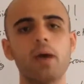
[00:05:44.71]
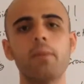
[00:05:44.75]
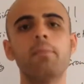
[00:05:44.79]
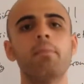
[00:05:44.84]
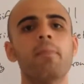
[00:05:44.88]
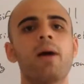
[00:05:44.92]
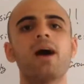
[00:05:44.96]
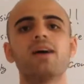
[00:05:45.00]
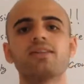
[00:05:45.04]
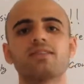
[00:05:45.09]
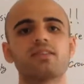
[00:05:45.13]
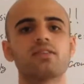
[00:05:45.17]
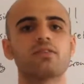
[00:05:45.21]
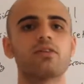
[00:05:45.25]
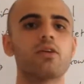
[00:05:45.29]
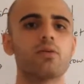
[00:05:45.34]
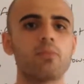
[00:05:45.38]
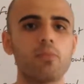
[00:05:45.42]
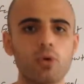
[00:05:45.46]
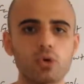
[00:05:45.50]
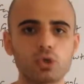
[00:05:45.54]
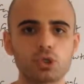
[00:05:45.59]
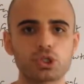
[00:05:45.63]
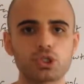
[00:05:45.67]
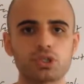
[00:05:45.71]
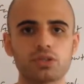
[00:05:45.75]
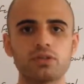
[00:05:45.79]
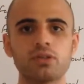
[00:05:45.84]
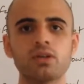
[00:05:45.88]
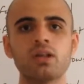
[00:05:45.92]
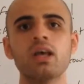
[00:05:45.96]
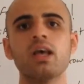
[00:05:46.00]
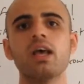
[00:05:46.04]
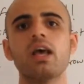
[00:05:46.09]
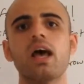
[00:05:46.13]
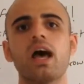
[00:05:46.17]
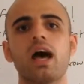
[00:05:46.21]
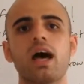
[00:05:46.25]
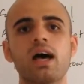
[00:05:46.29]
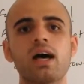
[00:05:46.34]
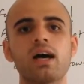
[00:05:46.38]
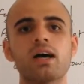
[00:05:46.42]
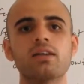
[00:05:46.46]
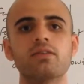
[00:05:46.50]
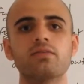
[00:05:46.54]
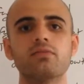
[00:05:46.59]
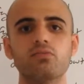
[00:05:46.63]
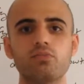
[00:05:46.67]
master their emotion
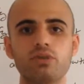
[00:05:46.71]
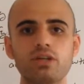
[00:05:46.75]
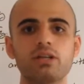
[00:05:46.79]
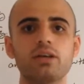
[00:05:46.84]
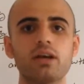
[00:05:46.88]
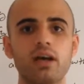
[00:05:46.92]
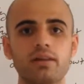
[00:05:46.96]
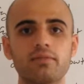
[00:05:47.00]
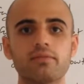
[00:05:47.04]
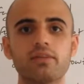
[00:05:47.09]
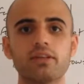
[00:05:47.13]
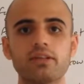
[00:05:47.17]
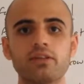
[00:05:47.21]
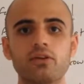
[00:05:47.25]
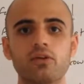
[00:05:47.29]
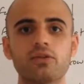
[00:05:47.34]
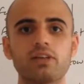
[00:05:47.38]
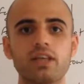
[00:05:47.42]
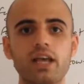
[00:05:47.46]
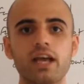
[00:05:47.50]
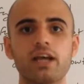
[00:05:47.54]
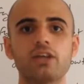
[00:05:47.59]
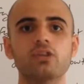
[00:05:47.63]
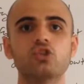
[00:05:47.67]
and get